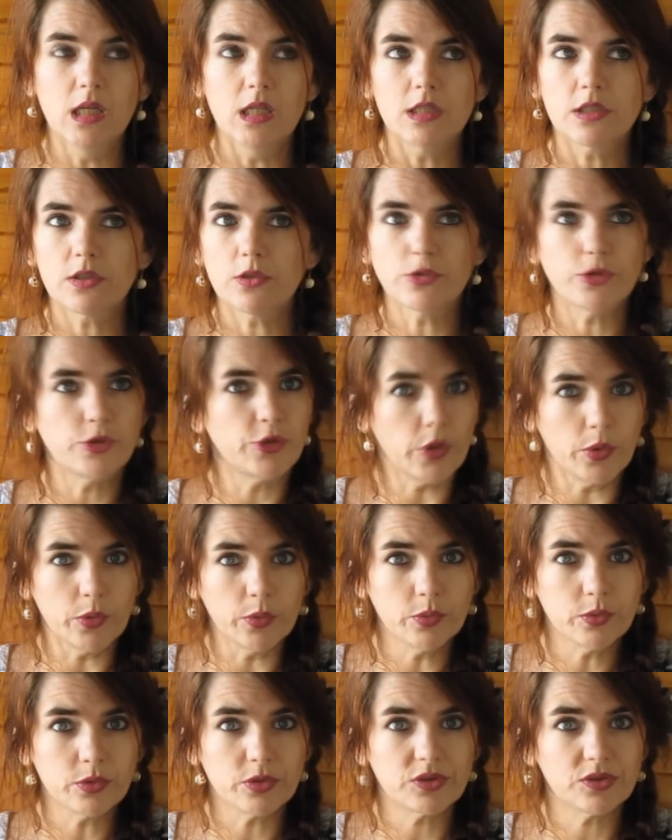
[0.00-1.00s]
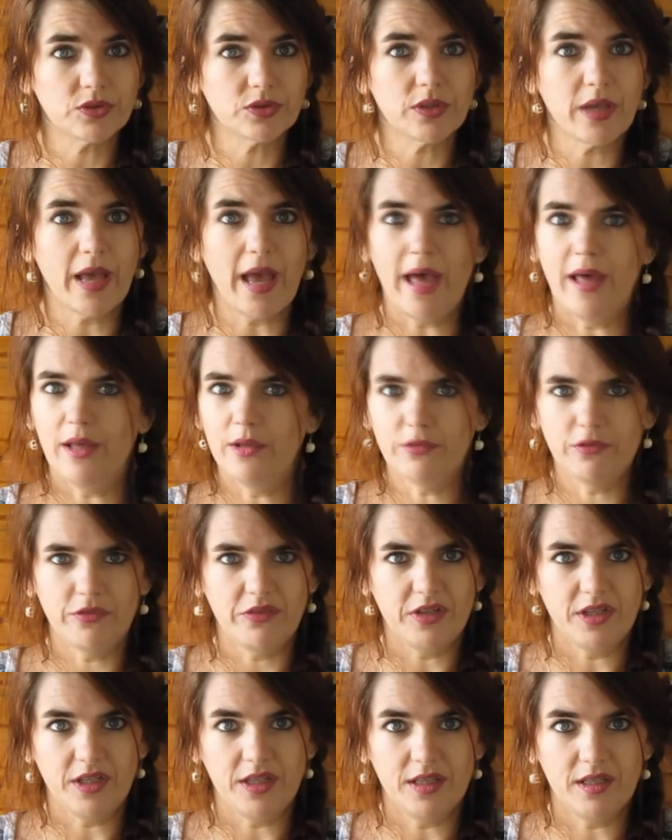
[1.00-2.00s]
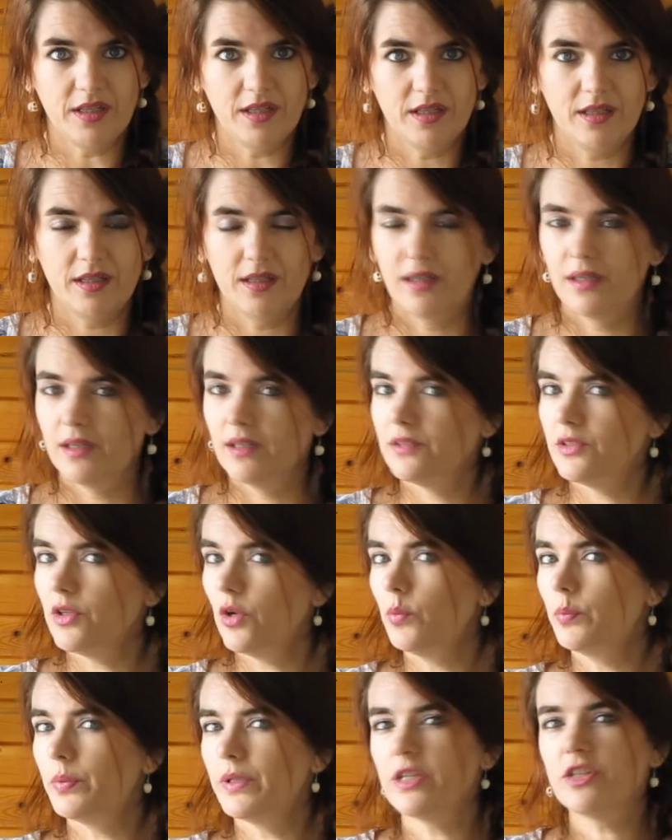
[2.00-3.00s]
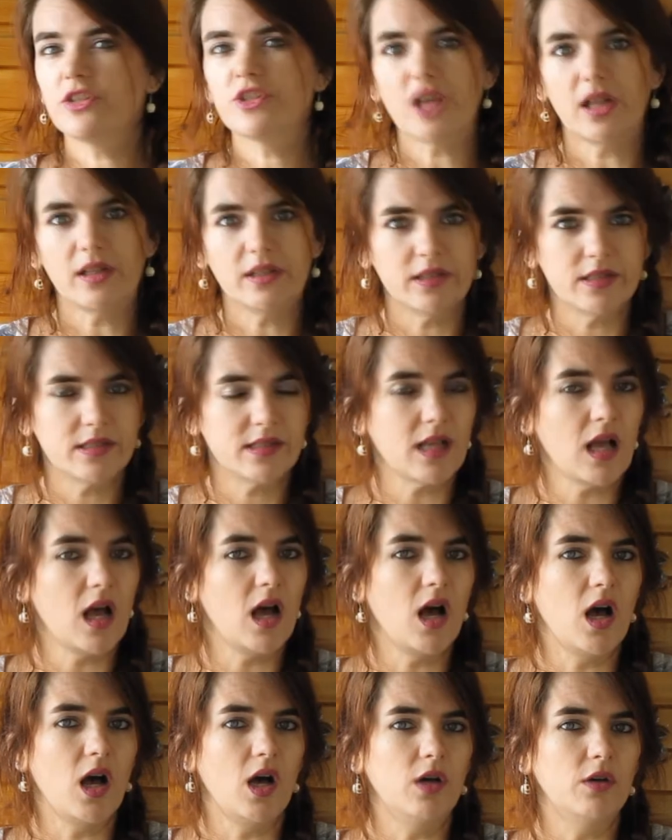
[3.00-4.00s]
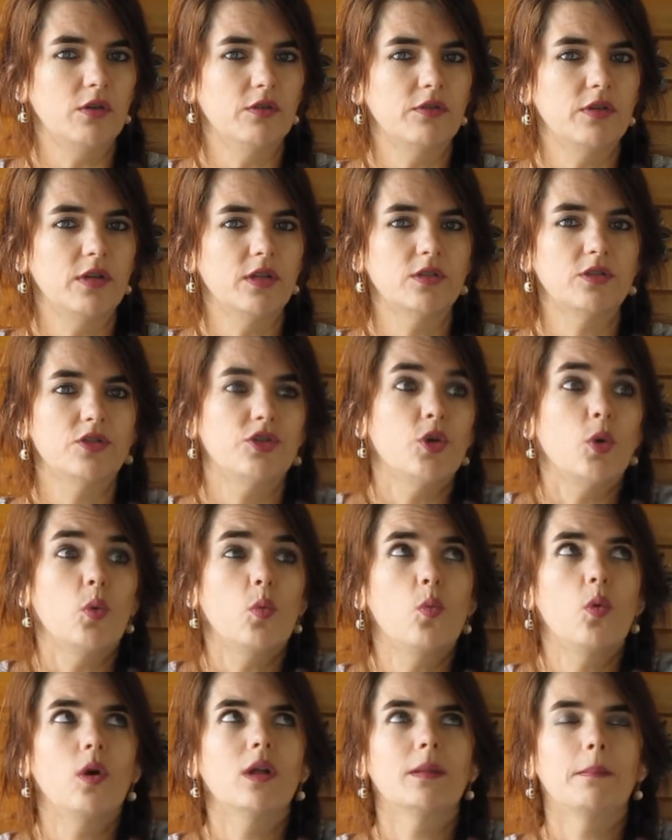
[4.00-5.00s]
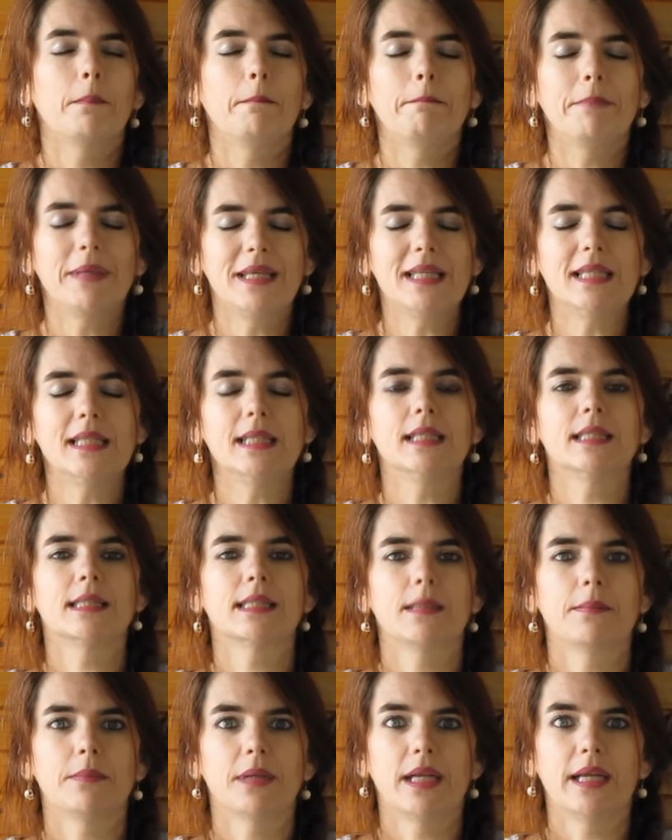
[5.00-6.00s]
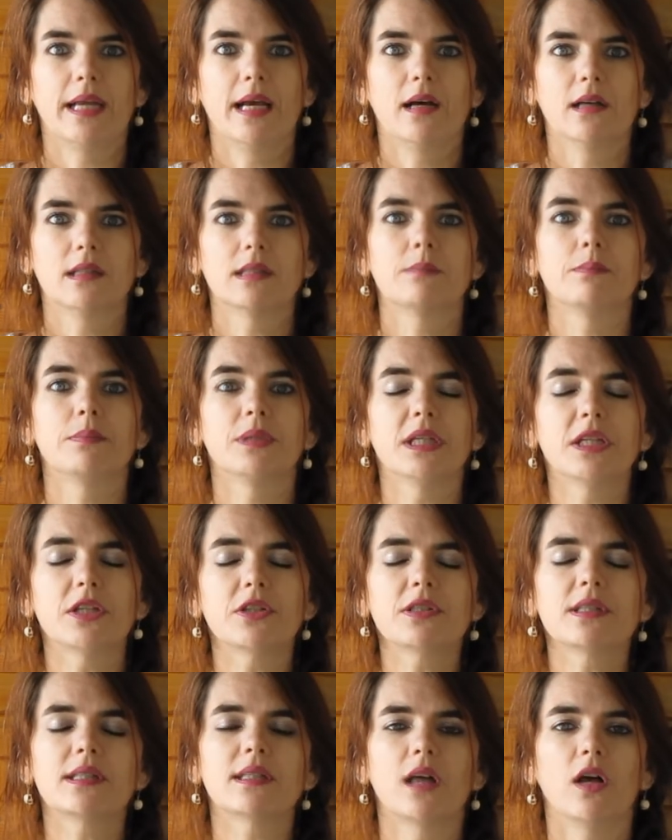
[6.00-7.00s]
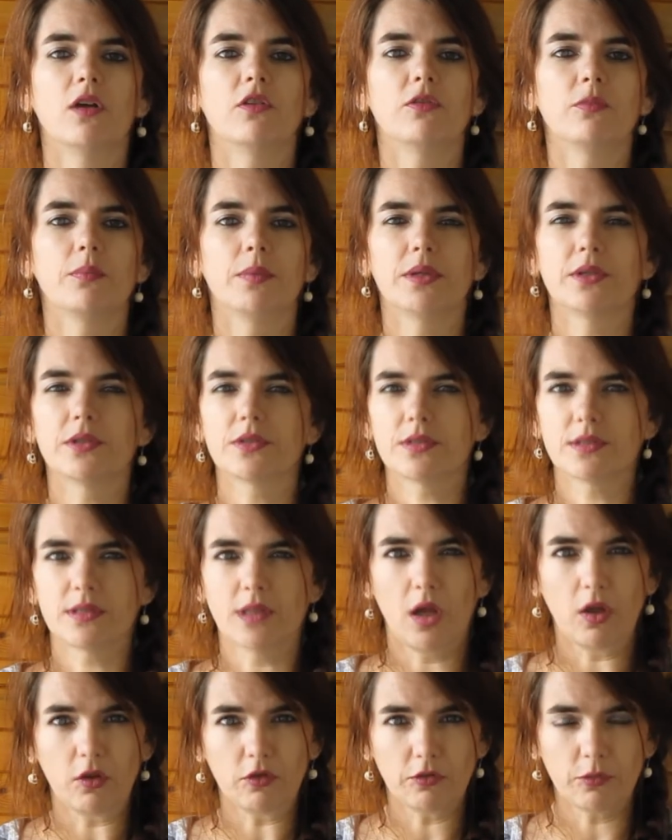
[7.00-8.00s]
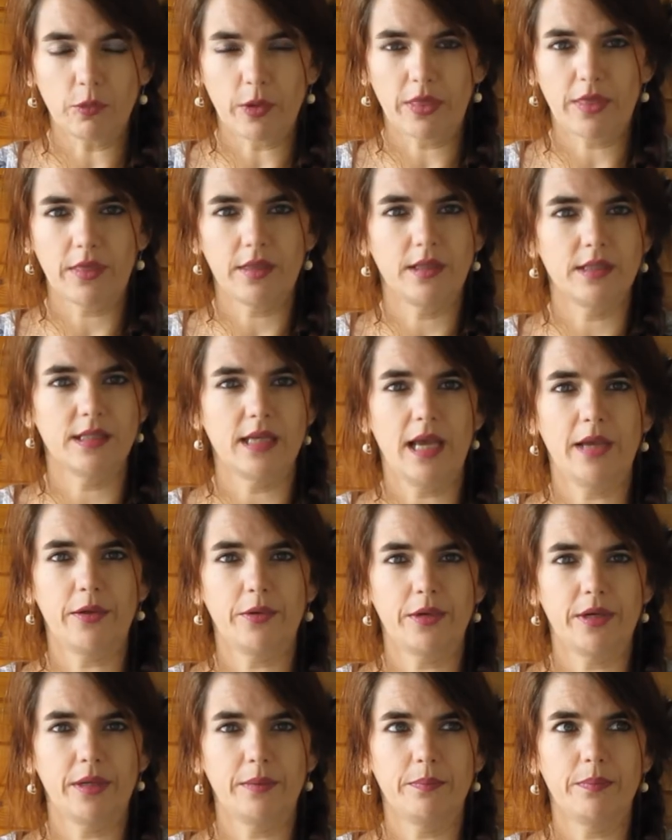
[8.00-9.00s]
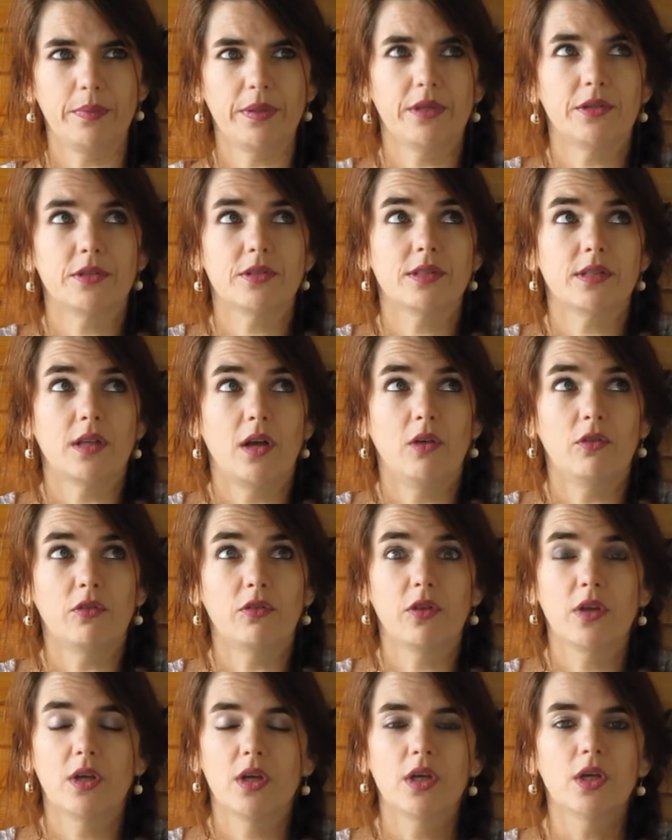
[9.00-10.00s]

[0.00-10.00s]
So don't envy. Don't be jealous of, don't want to be somebody else. Be yourself. Be yourself with integrity. Be yourself